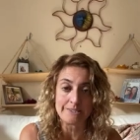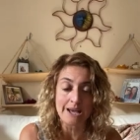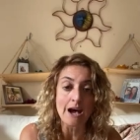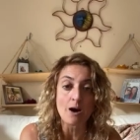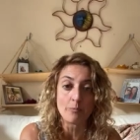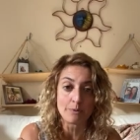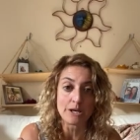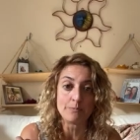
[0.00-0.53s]
right
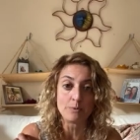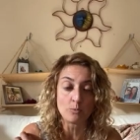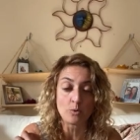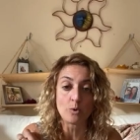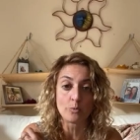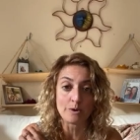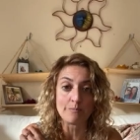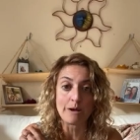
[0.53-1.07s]
now. People
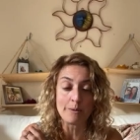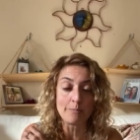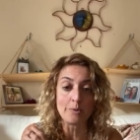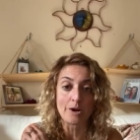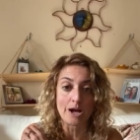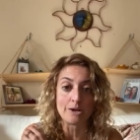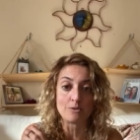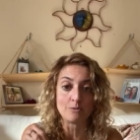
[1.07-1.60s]
will
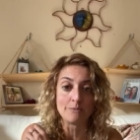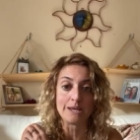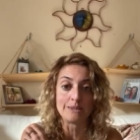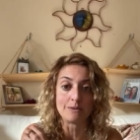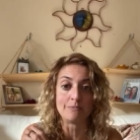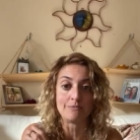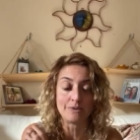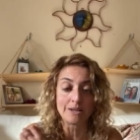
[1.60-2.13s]
remember how you
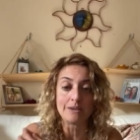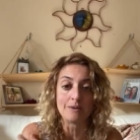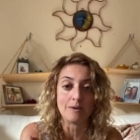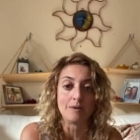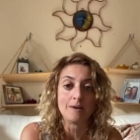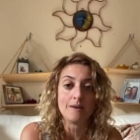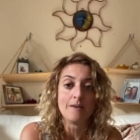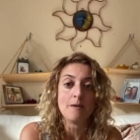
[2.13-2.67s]
made them
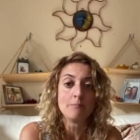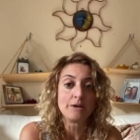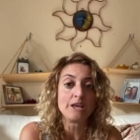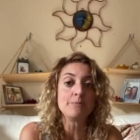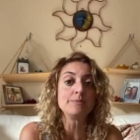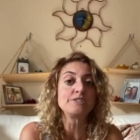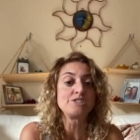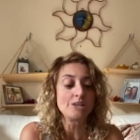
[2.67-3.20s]
feel.
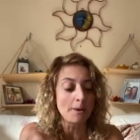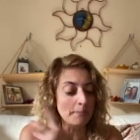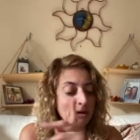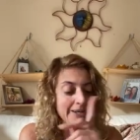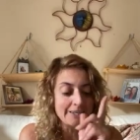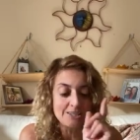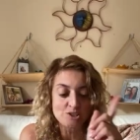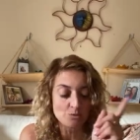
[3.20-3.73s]

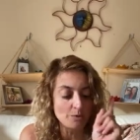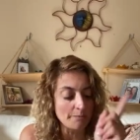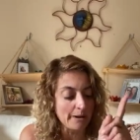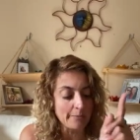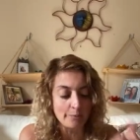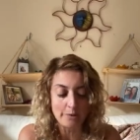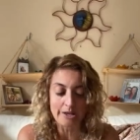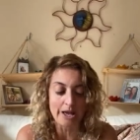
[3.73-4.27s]
Somebody is
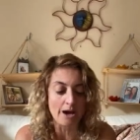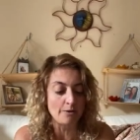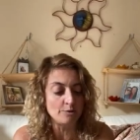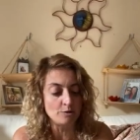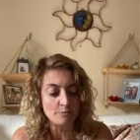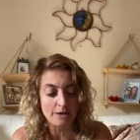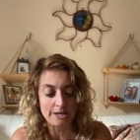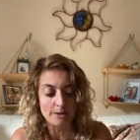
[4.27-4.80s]
remembering how
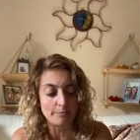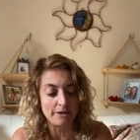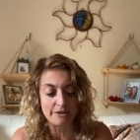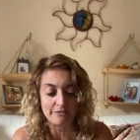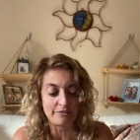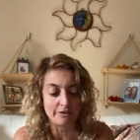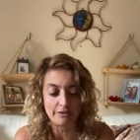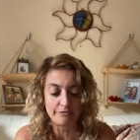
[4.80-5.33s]
you made a
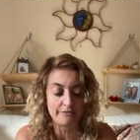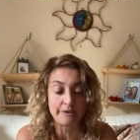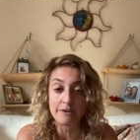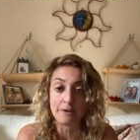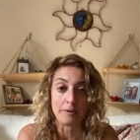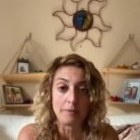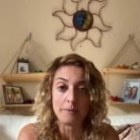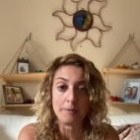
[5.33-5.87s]
motherfucker
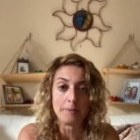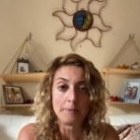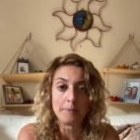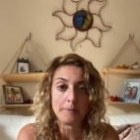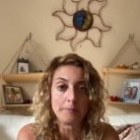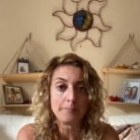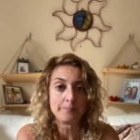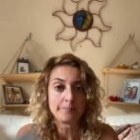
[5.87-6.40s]
feel.
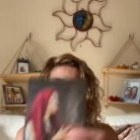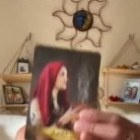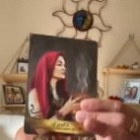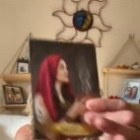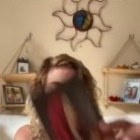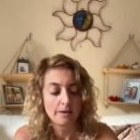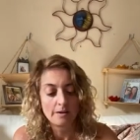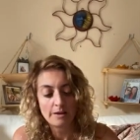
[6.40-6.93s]

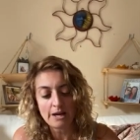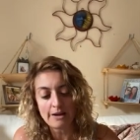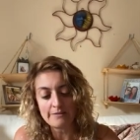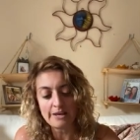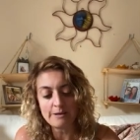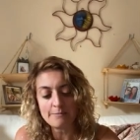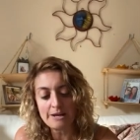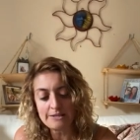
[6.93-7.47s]

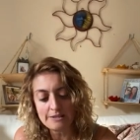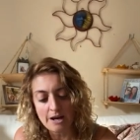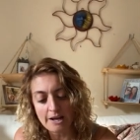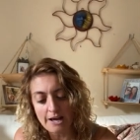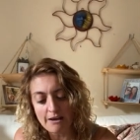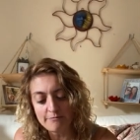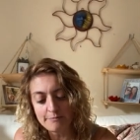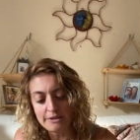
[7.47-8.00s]
And they may
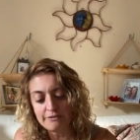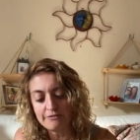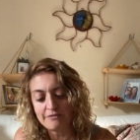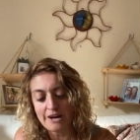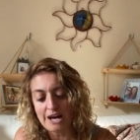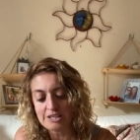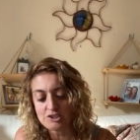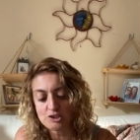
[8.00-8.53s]
not have been
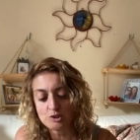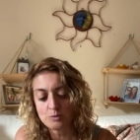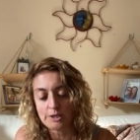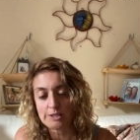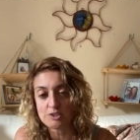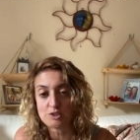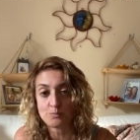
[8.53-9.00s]
fast to